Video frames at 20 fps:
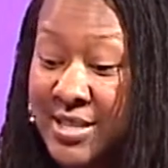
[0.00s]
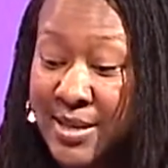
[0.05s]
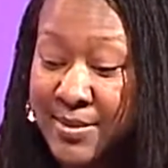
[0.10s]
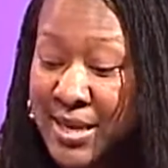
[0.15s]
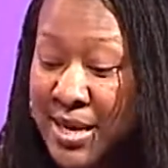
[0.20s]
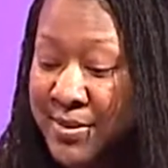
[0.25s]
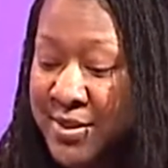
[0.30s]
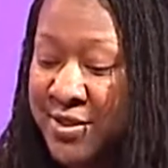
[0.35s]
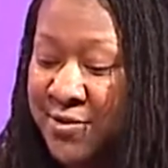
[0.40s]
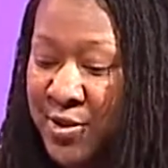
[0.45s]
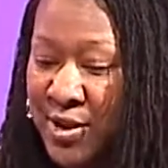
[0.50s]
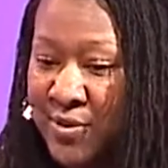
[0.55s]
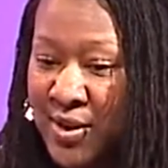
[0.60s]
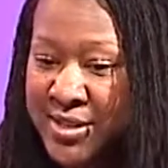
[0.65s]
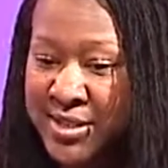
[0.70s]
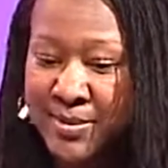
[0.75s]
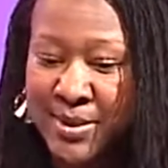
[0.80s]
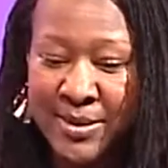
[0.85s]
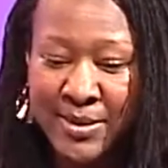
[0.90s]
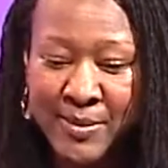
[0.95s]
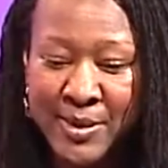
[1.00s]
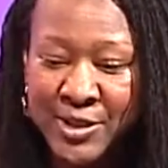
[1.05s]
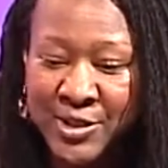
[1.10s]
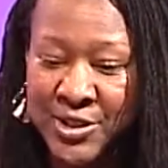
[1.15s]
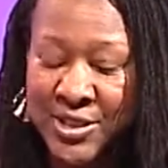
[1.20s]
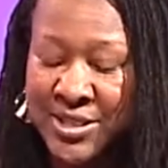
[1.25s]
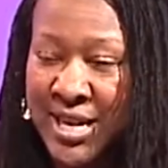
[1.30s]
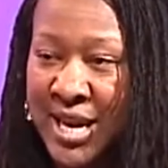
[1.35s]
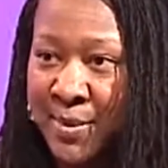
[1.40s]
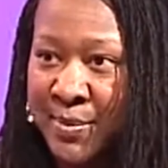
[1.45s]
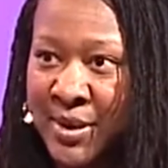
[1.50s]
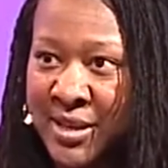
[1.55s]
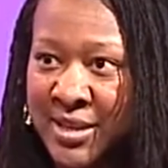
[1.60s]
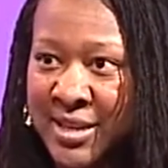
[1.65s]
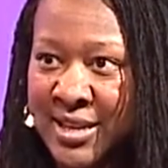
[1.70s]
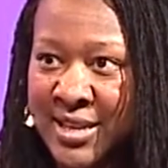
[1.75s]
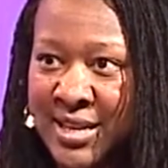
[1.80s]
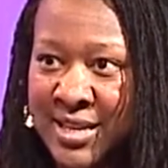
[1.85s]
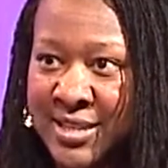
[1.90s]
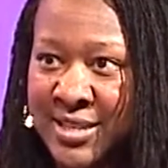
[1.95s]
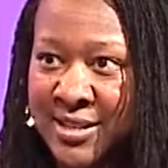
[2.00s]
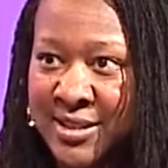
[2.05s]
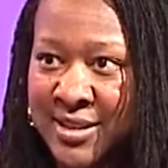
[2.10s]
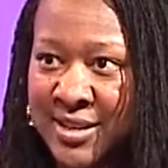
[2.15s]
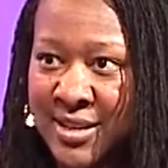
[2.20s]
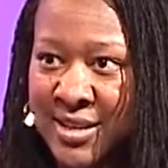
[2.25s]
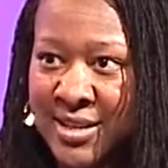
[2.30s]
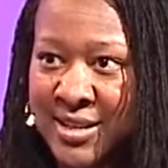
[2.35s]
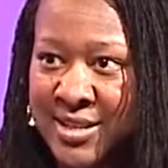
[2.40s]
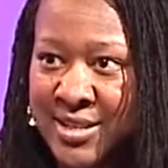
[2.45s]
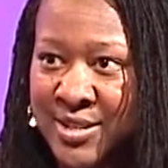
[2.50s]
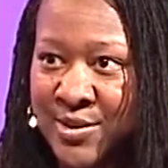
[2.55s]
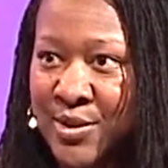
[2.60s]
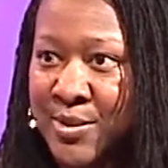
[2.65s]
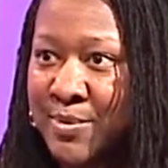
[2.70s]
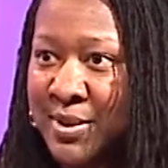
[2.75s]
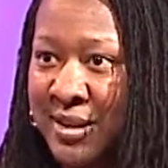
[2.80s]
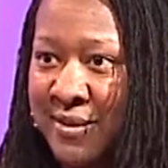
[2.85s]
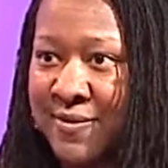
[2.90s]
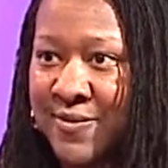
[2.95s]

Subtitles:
Sometimes it's free write, sometimes I'm actually typing it into the screenplay